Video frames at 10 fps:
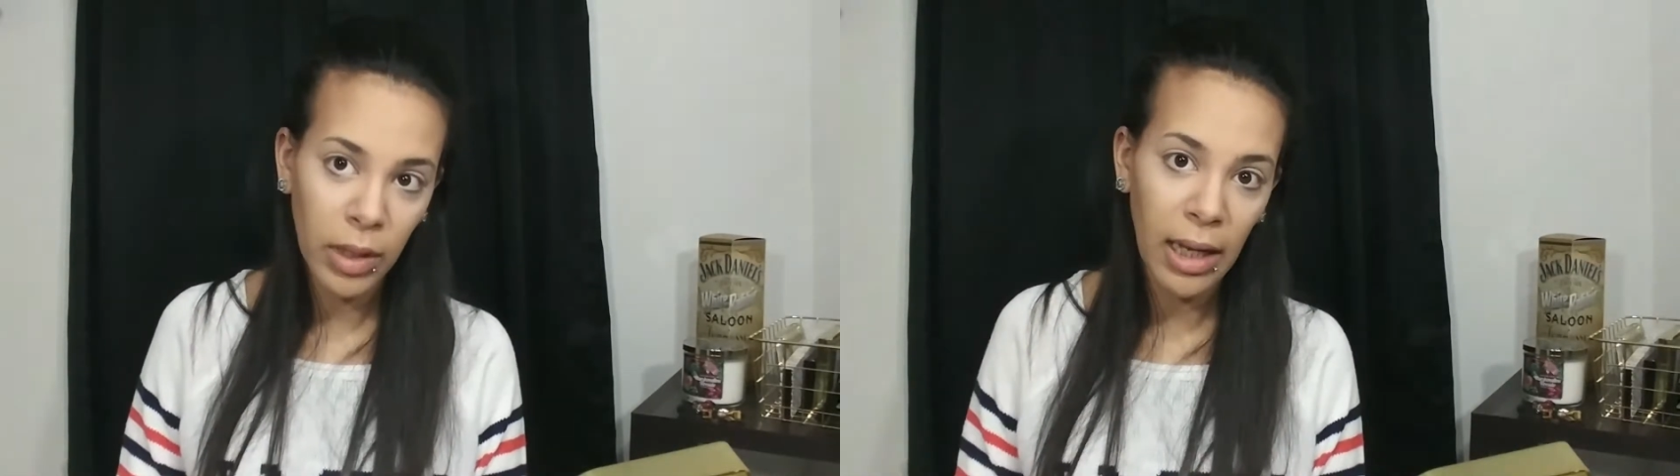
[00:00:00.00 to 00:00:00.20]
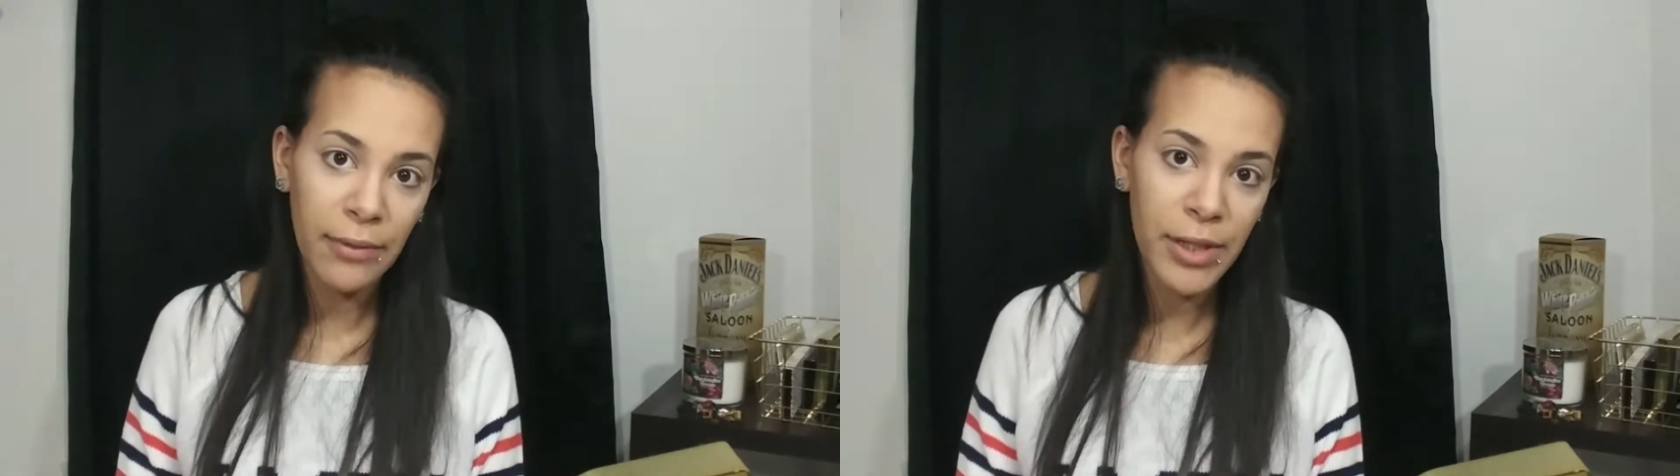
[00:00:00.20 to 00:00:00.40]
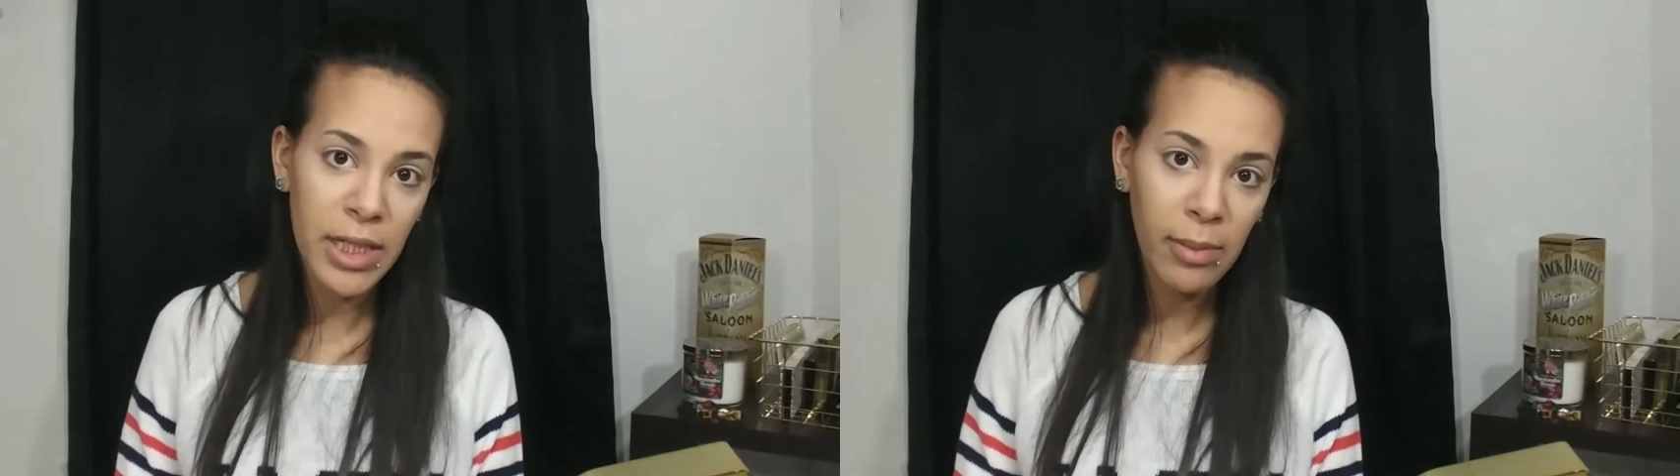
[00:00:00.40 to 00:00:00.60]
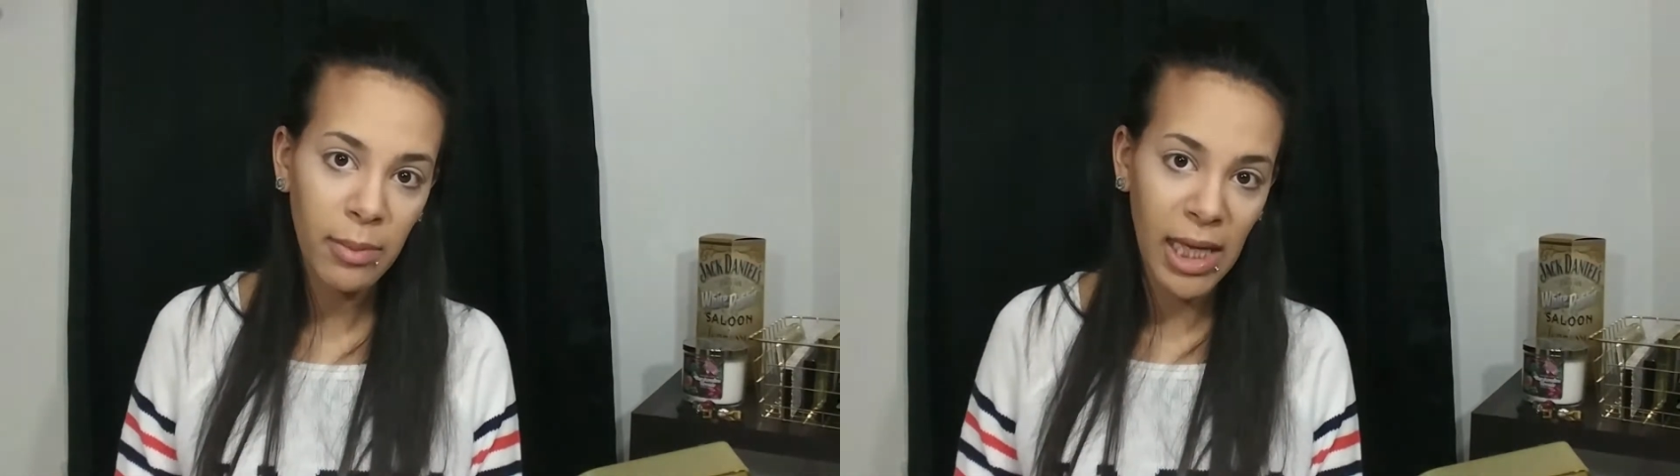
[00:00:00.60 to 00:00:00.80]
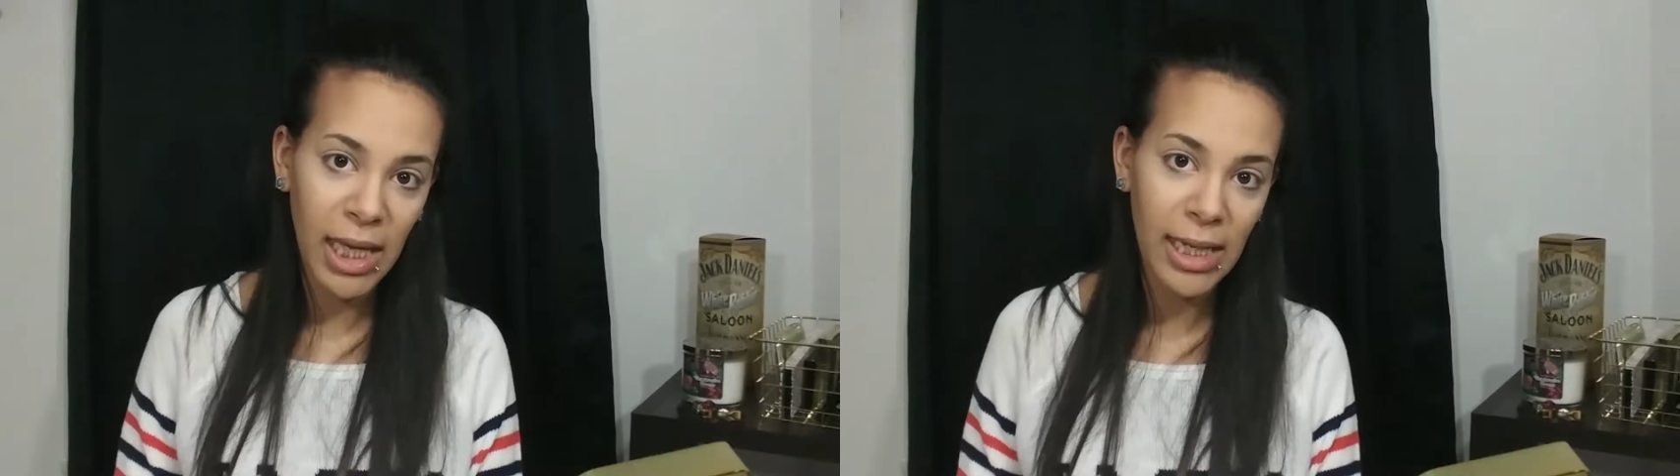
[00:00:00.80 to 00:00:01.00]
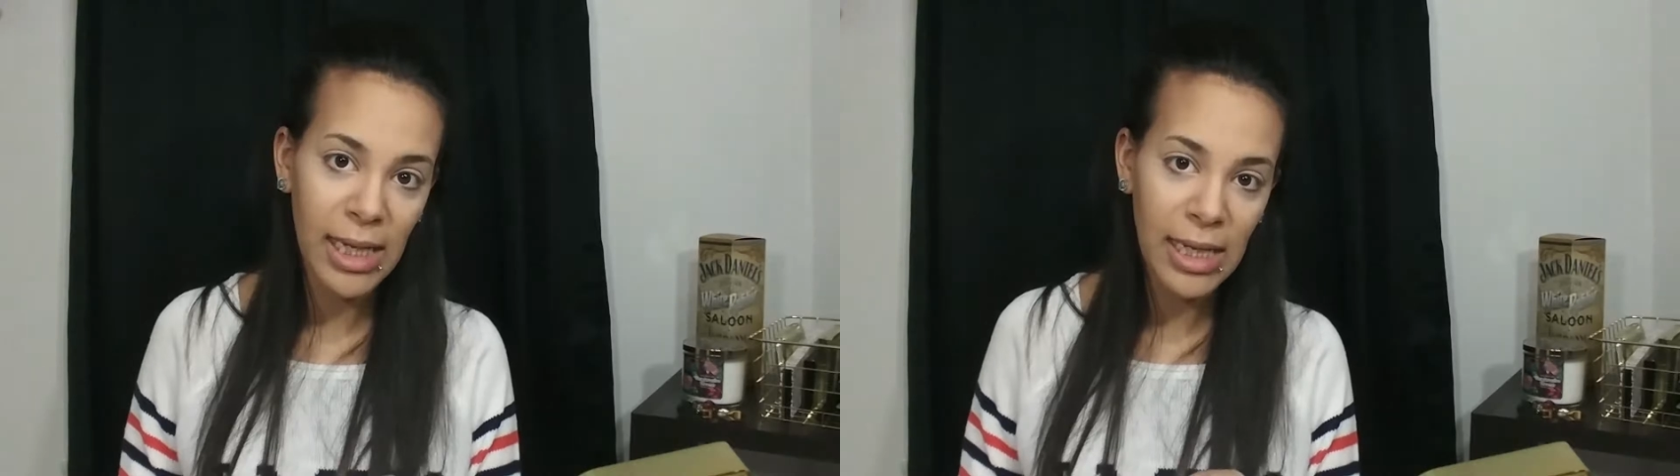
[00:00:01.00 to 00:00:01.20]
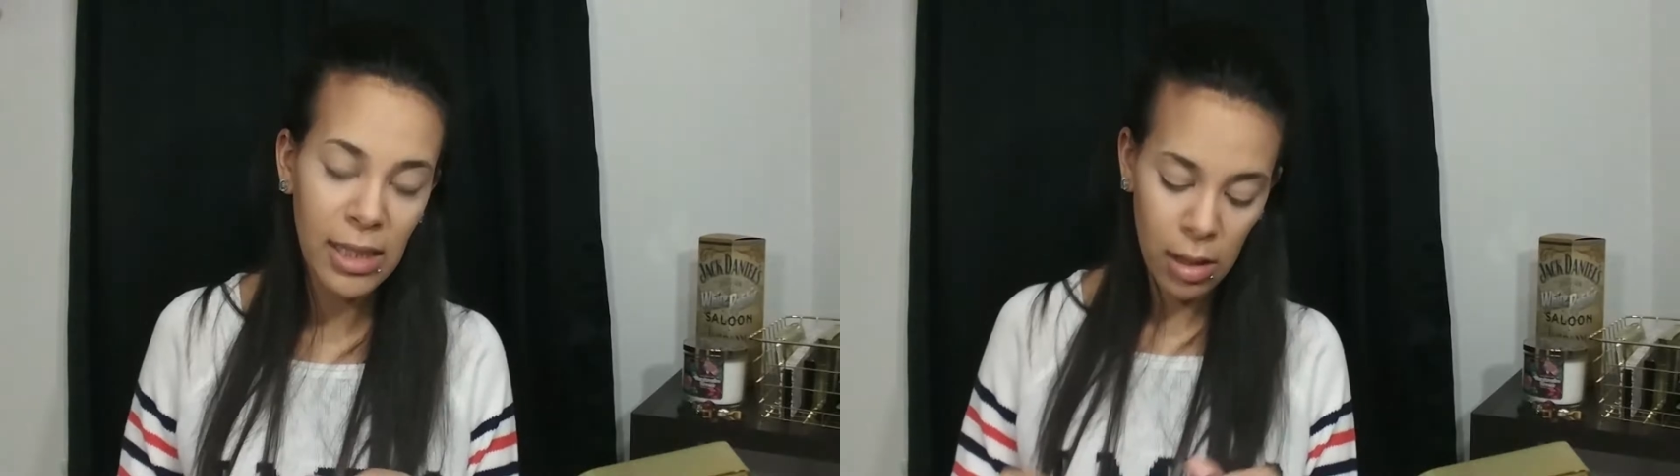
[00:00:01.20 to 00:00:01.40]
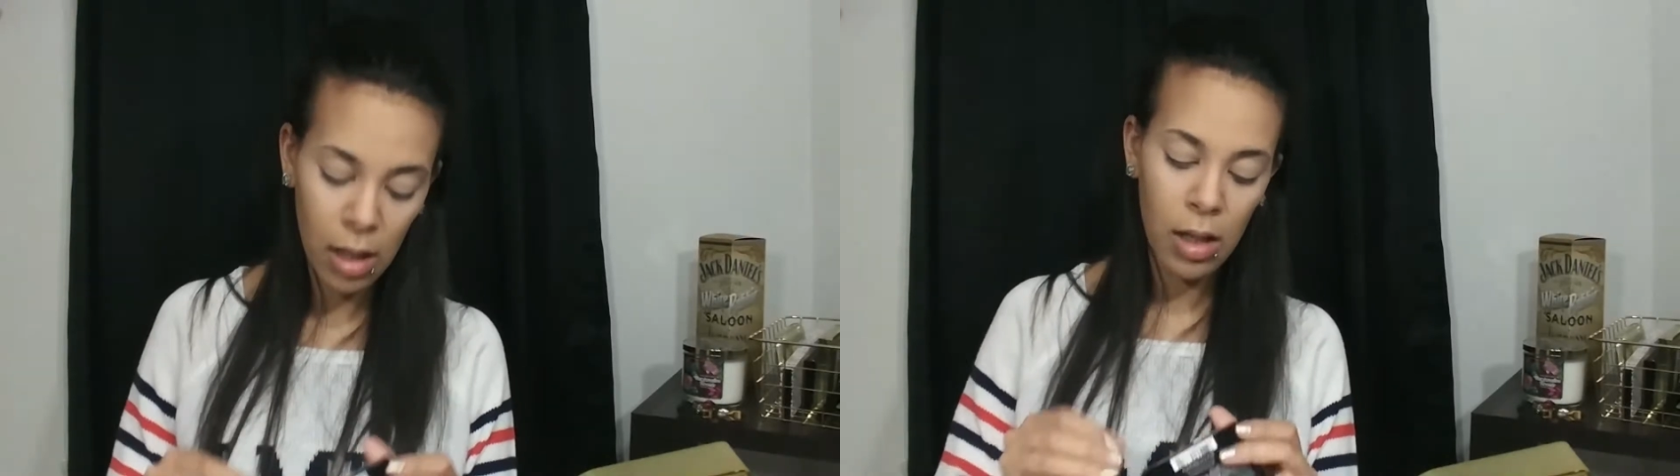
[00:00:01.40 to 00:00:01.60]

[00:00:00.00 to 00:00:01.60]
Every time I'm editing,